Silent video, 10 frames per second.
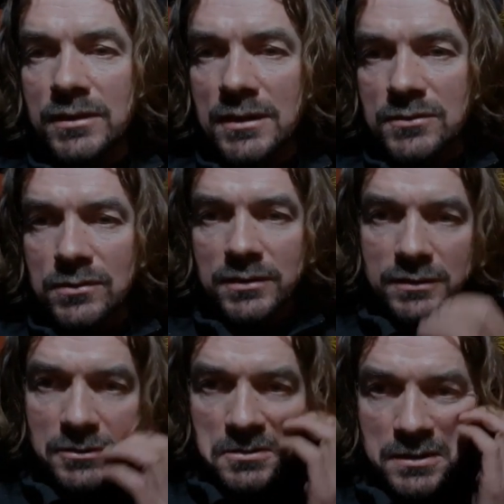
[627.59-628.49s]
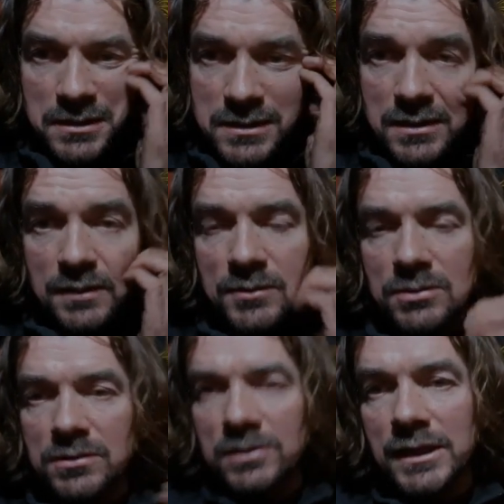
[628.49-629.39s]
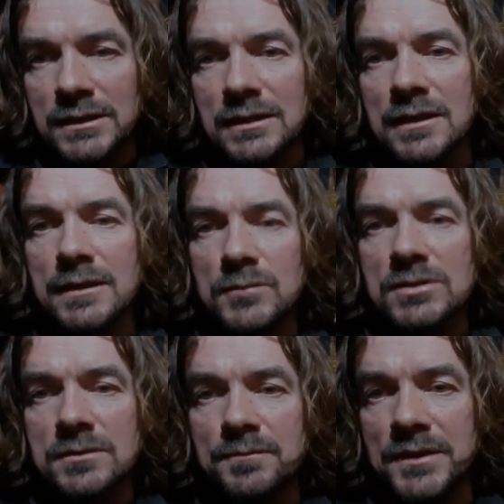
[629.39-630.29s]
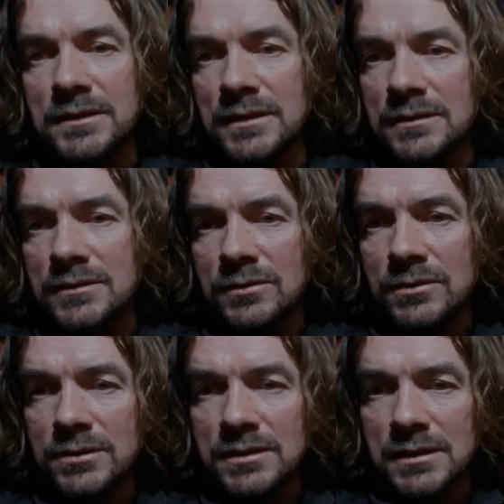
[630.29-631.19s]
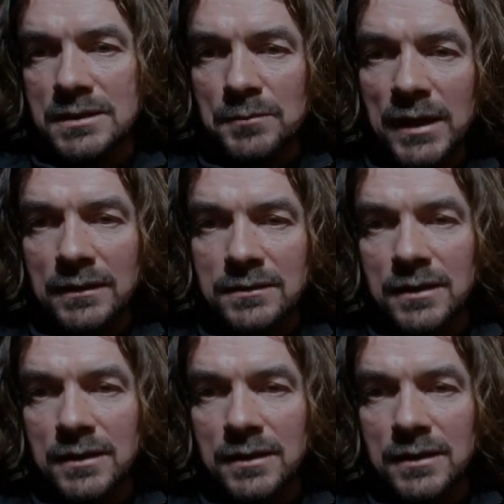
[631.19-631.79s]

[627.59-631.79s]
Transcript: That's all they do all the time, you know, crane climbers, and you couldn't expect